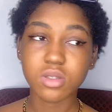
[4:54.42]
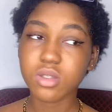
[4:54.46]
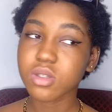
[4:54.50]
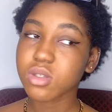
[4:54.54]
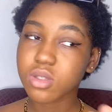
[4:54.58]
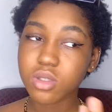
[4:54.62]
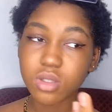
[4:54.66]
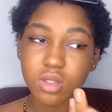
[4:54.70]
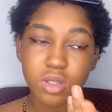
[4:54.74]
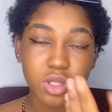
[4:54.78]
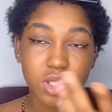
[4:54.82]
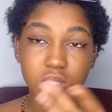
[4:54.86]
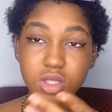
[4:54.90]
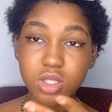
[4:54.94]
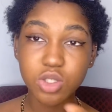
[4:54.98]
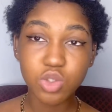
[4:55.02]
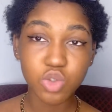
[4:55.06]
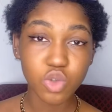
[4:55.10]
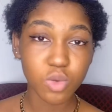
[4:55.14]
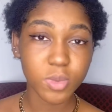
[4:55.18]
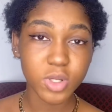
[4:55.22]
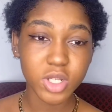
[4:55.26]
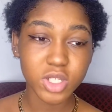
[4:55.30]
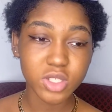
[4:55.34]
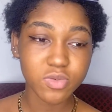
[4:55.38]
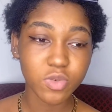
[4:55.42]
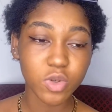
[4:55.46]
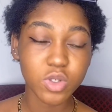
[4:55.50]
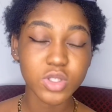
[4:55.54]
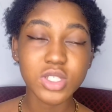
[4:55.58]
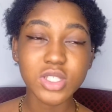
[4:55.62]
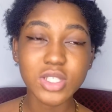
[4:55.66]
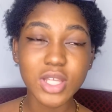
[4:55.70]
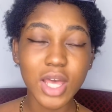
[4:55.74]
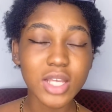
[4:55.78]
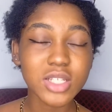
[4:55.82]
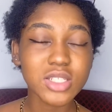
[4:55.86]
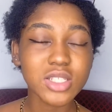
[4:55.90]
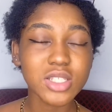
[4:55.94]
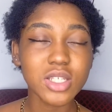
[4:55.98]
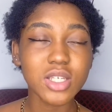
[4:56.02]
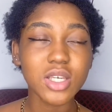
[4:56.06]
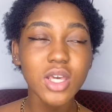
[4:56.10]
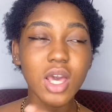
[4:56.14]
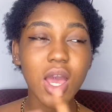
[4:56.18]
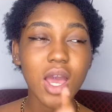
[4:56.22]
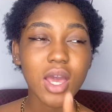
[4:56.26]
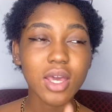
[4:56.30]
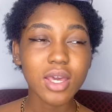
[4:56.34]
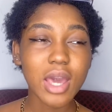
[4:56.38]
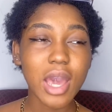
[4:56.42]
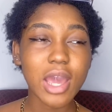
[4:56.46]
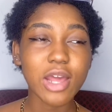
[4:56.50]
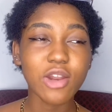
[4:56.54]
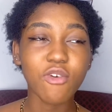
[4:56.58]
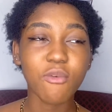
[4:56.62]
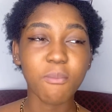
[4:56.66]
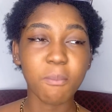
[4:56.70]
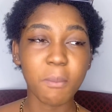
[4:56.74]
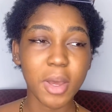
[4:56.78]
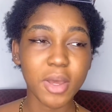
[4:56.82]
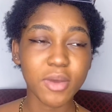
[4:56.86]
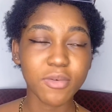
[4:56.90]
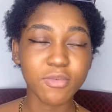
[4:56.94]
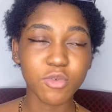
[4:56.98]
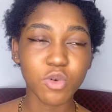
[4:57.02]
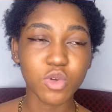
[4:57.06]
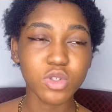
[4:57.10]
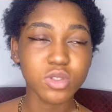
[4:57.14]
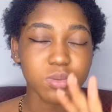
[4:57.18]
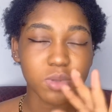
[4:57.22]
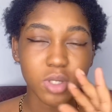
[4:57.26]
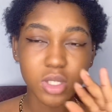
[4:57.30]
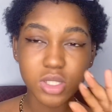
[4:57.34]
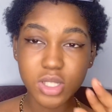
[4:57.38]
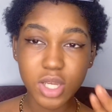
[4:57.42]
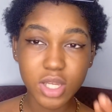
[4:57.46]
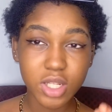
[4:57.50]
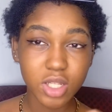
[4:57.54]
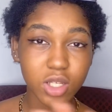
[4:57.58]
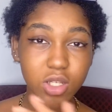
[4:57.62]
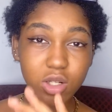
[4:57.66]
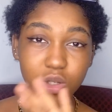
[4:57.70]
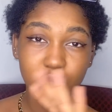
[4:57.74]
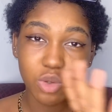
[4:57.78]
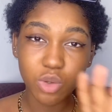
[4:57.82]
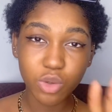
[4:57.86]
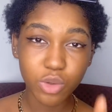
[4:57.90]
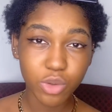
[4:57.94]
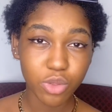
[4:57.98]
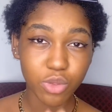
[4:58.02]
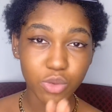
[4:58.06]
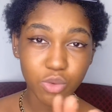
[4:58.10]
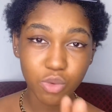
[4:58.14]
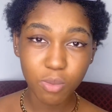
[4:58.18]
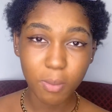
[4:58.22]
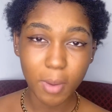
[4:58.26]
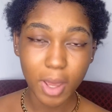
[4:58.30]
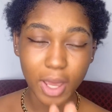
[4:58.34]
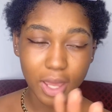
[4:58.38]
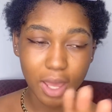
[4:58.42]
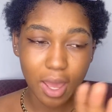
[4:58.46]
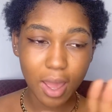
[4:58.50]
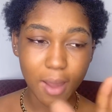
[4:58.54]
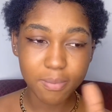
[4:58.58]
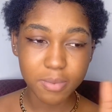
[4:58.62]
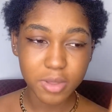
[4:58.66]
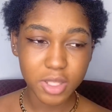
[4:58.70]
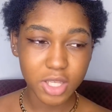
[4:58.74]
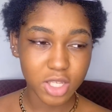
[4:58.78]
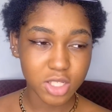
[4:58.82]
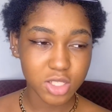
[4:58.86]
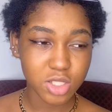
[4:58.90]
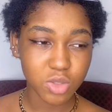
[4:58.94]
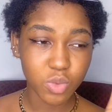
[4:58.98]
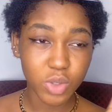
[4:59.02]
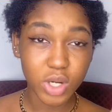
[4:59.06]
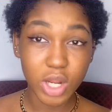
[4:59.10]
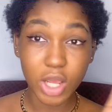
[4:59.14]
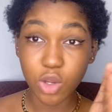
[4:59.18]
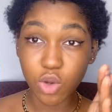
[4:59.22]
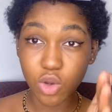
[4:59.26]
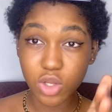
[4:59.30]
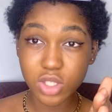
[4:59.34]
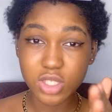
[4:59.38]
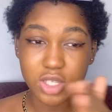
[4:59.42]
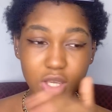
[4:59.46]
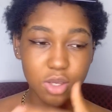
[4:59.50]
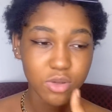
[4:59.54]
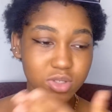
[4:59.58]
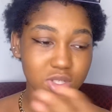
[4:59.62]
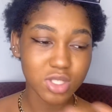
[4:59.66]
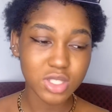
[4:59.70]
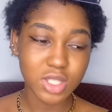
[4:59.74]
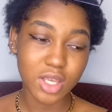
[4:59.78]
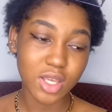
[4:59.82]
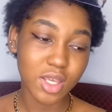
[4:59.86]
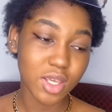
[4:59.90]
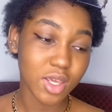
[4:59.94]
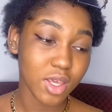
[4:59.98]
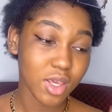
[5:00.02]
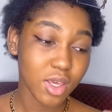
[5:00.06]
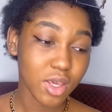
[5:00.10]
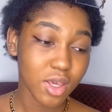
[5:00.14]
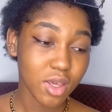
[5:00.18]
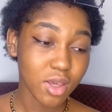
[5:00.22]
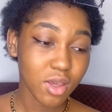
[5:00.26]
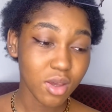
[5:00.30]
this is nobody's fault. It's actually kind of my fault because I didn't look through my application when I got it. I was just like, oh